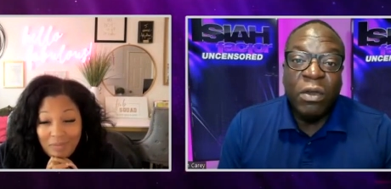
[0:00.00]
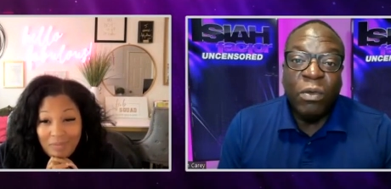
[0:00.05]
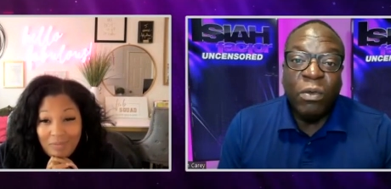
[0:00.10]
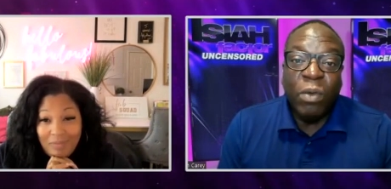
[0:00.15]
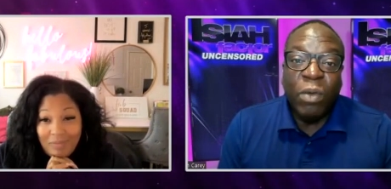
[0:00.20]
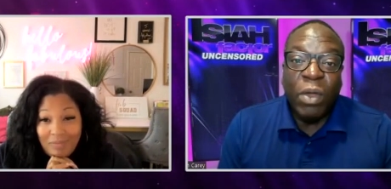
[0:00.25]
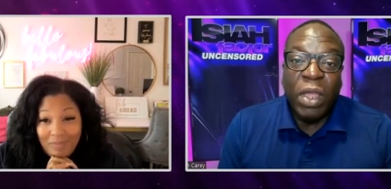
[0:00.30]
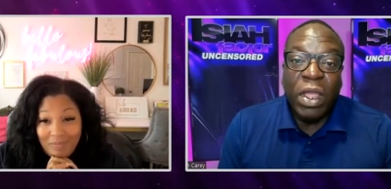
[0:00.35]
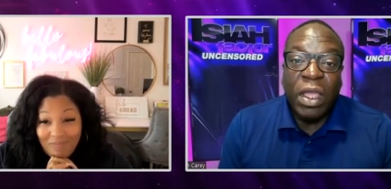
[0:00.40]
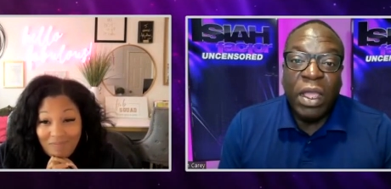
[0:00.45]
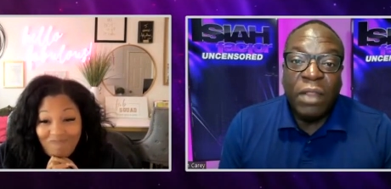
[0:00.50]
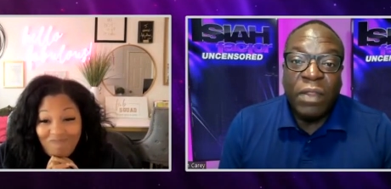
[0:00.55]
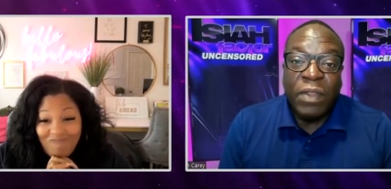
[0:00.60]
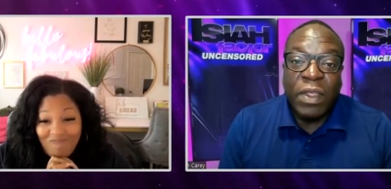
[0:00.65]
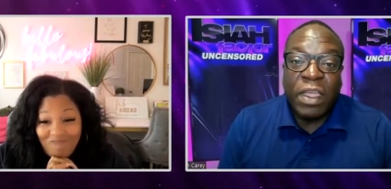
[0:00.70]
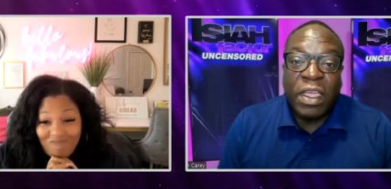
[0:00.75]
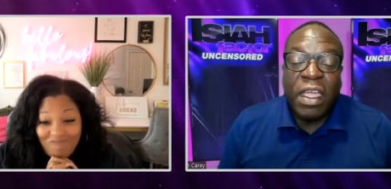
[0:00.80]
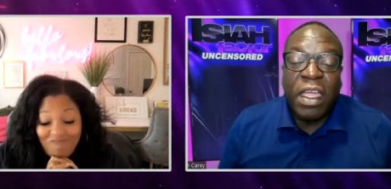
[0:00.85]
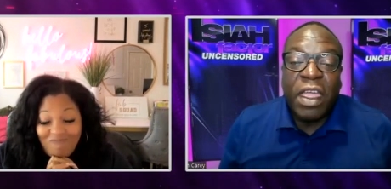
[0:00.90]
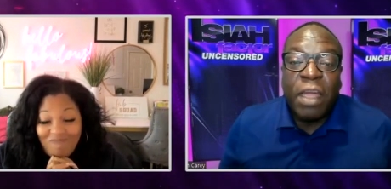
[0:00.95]
Speaker 1: when the
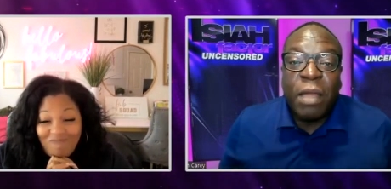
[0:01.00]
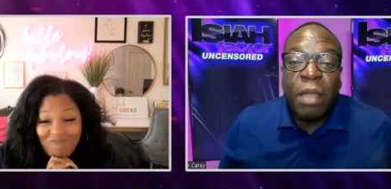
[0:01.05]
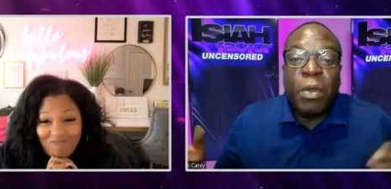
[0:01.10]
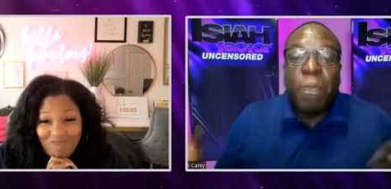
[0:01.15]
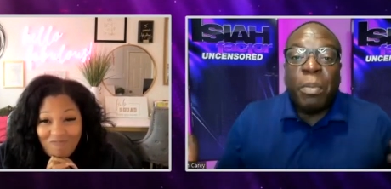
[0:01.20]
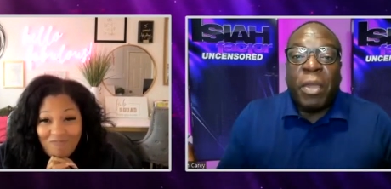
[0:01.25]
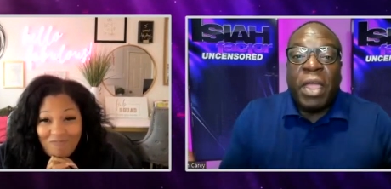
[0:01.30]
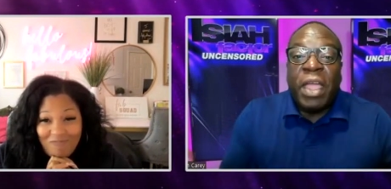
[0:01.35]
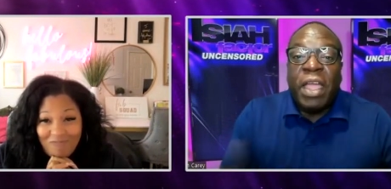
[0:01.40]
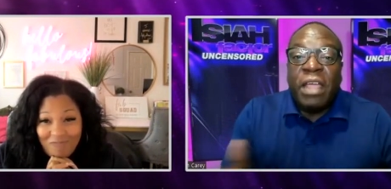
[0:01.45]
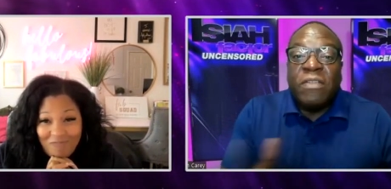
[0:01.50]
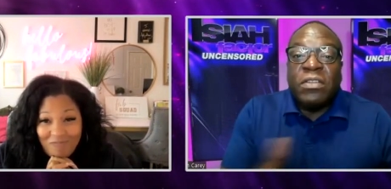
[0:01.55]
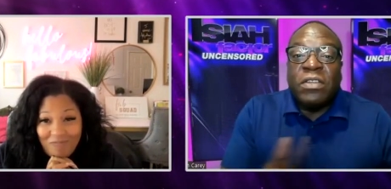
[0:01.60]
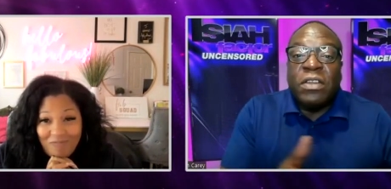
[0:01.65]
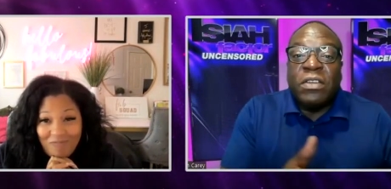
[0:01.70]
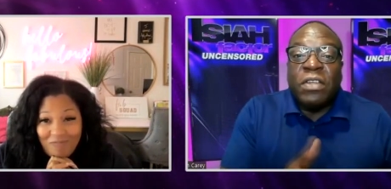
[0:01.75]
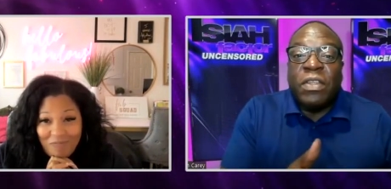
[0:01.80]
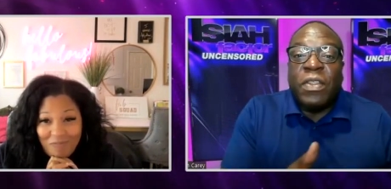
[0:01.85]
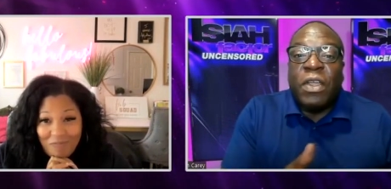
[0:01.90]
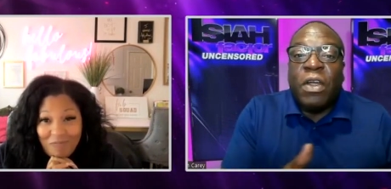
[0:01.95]
camera pans
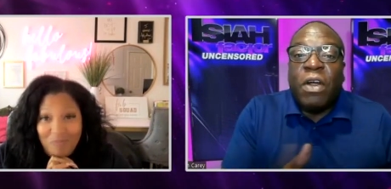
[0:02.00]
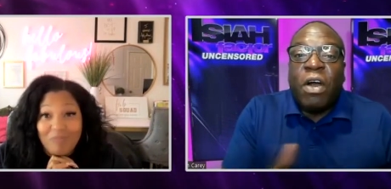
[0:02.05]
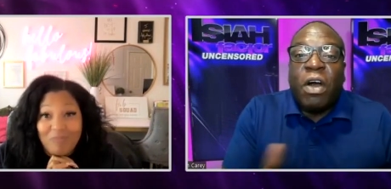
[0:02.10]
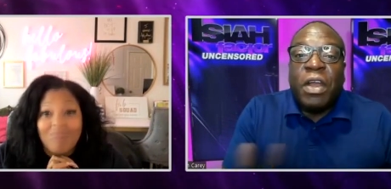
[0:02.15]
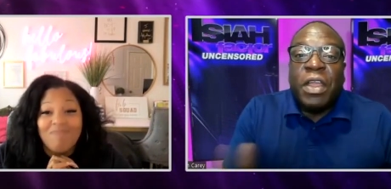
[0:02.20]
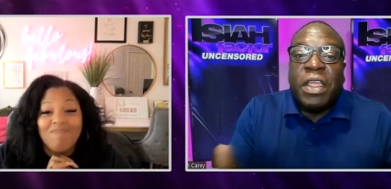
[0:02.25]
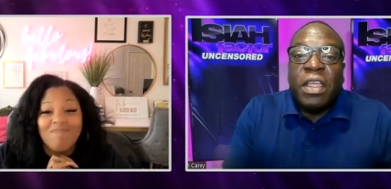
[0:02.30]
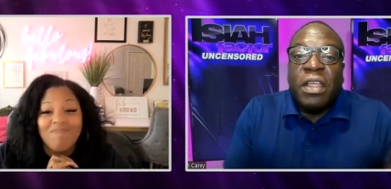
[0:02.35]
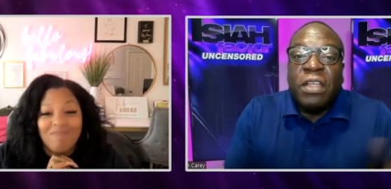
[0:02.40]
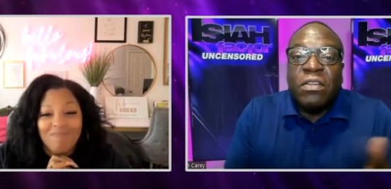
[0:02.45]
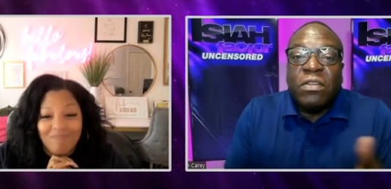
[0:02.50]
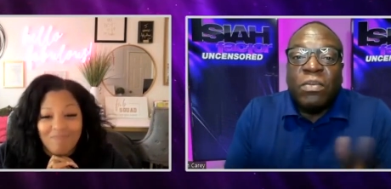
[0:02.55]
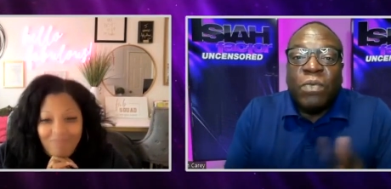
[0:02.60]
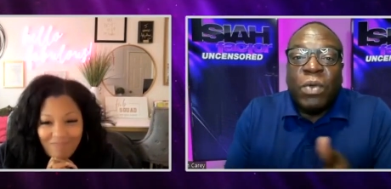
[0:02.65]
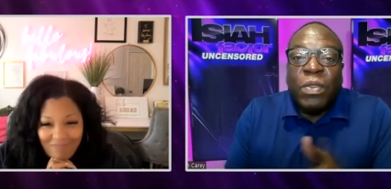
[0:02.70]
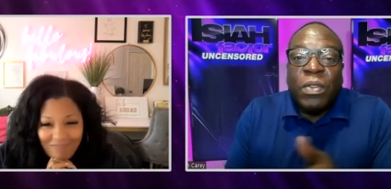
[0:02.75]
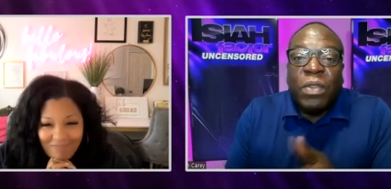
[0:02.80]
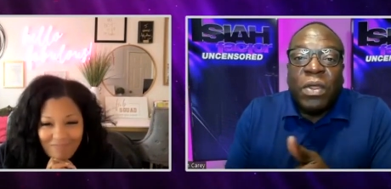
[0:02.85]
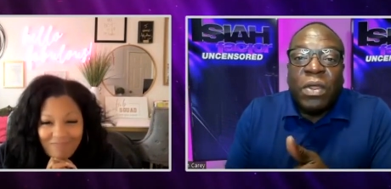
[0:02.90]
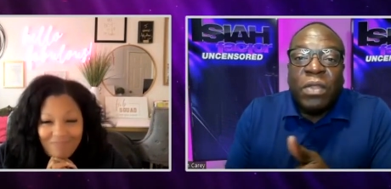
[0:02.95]
into the audience,
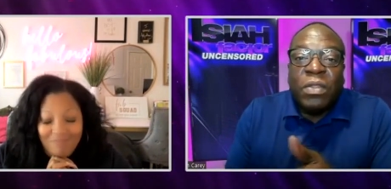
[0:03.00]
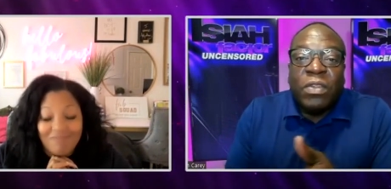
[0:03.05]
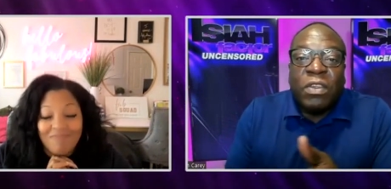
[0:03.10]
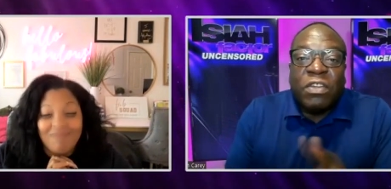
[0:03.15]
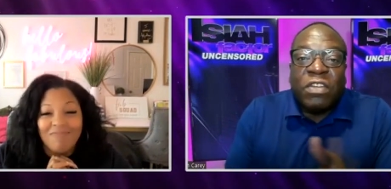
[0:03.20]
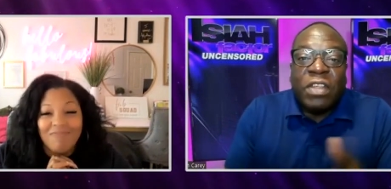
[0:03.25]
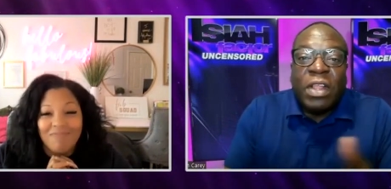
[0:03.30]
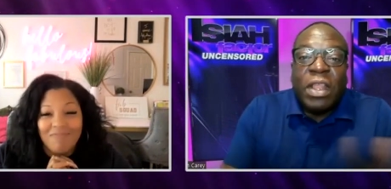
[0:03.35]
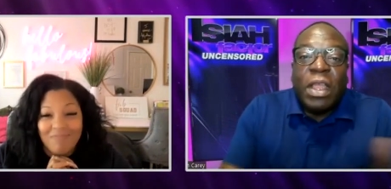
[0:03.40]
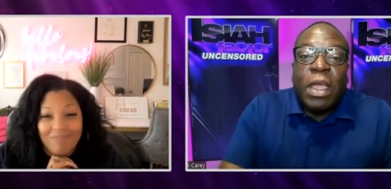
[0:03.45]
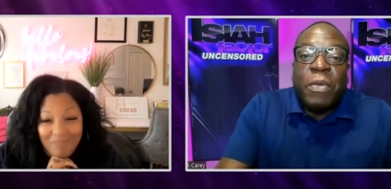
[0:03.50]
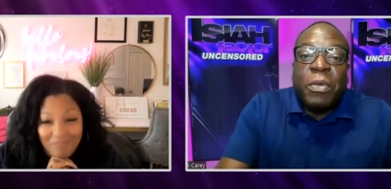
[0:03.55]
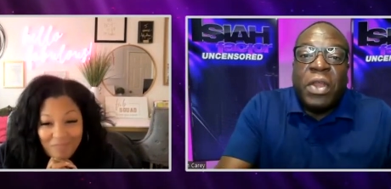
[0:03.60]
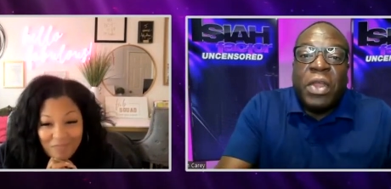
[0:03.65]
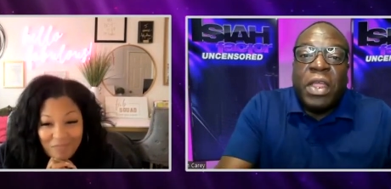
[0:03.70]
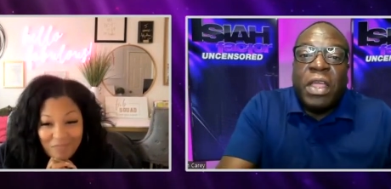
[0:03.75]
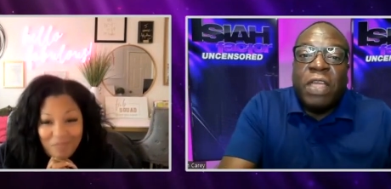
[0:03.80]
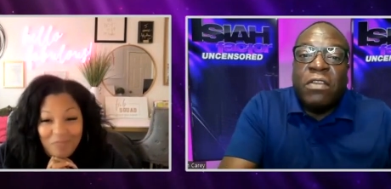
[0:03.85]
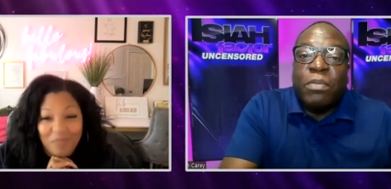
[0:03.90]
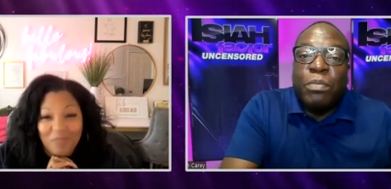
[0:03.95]
when the celebrity
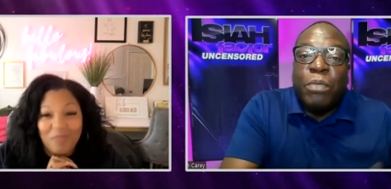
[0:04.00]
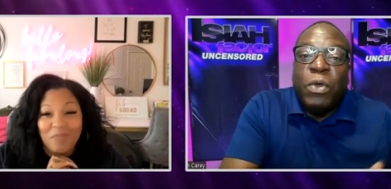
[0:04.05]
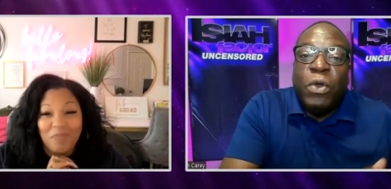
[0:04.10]
has